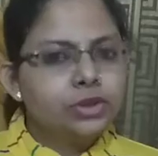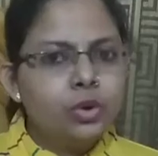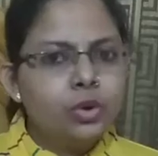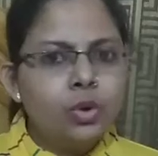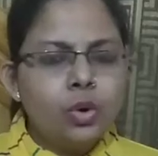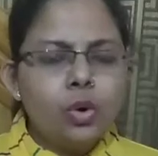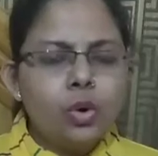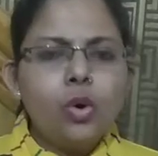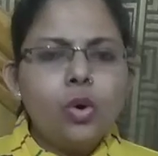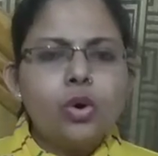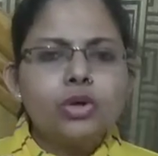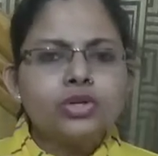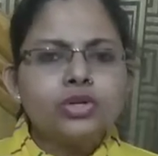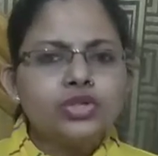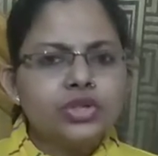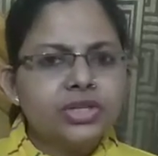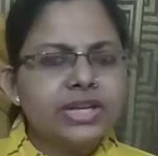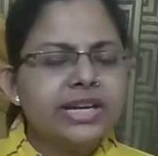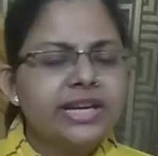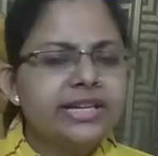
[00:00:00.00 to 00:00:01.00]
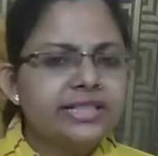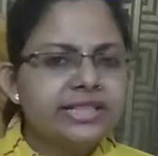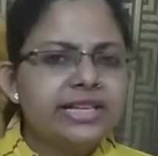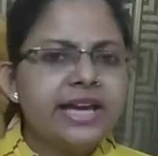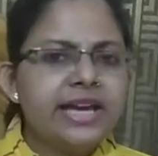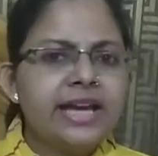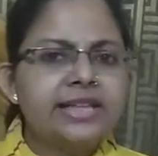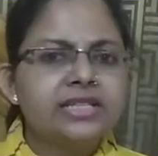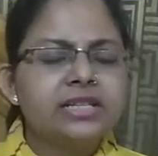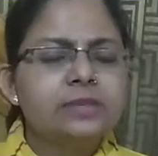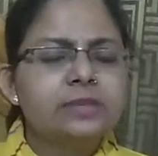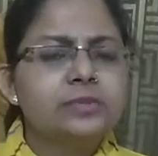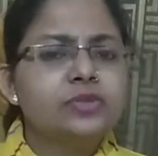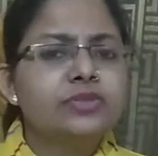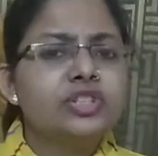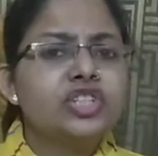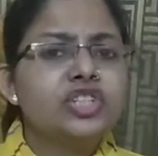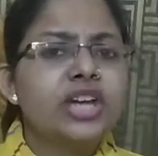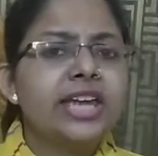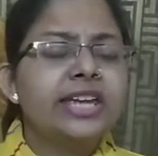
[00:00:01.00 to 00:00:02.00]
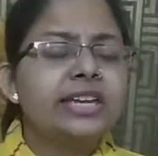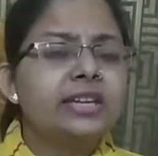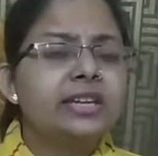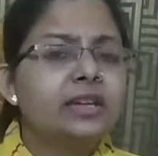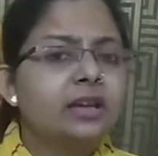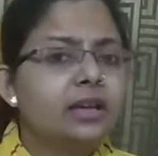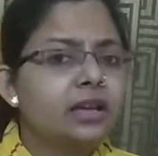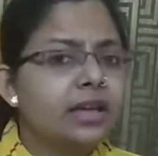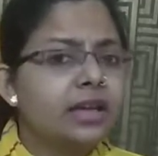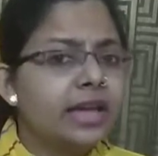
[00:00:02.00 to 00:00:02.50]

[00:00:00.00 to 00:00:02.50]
throw or donate the items which I